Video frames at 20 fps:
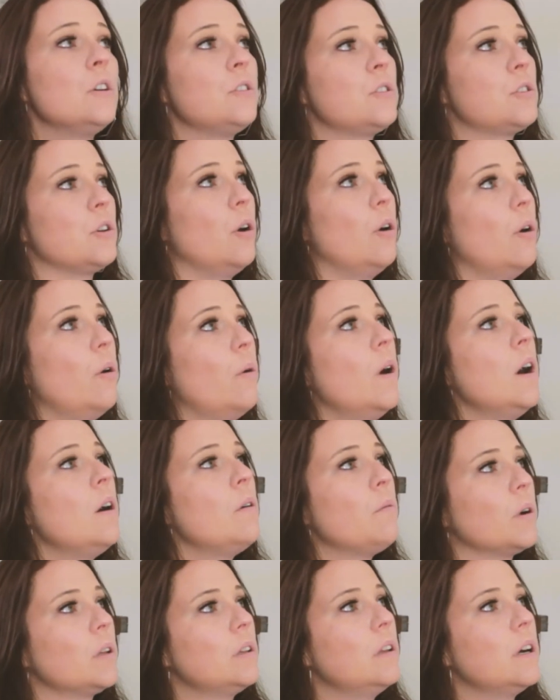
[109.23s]

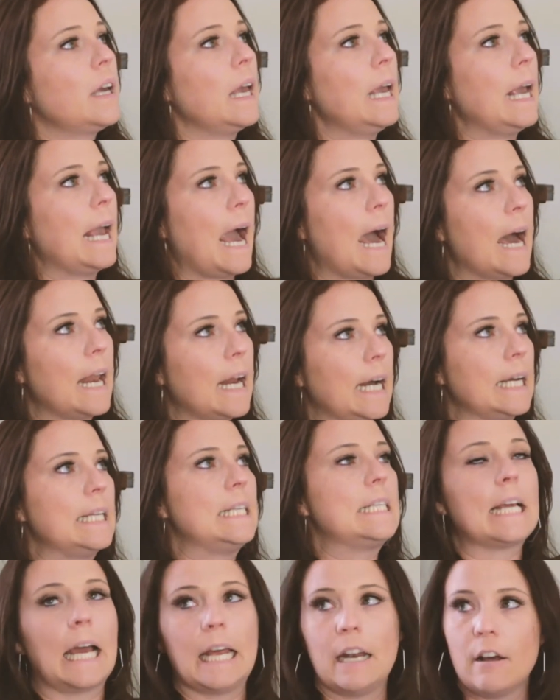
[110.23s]
So we're looking at
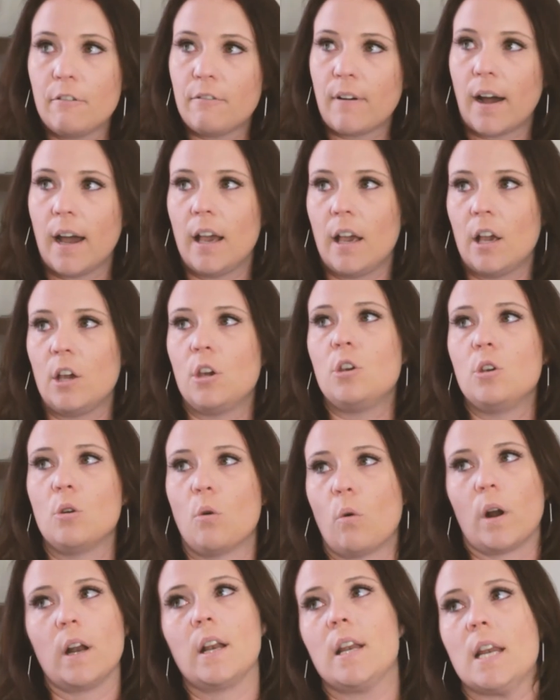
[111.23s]
identifying
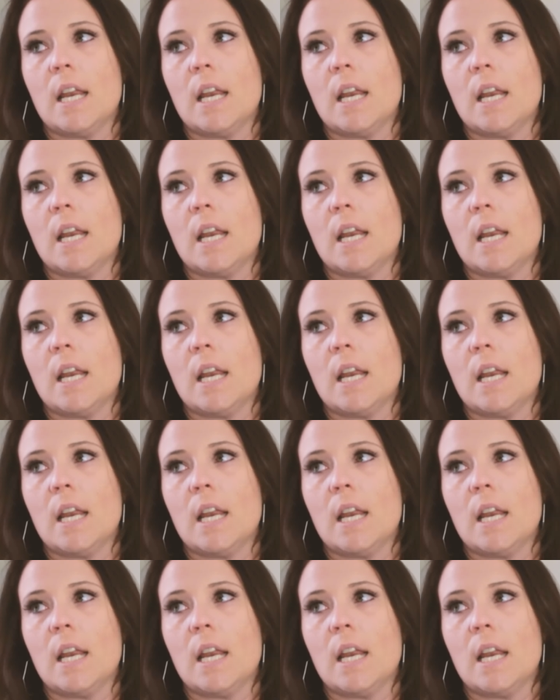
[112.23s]
your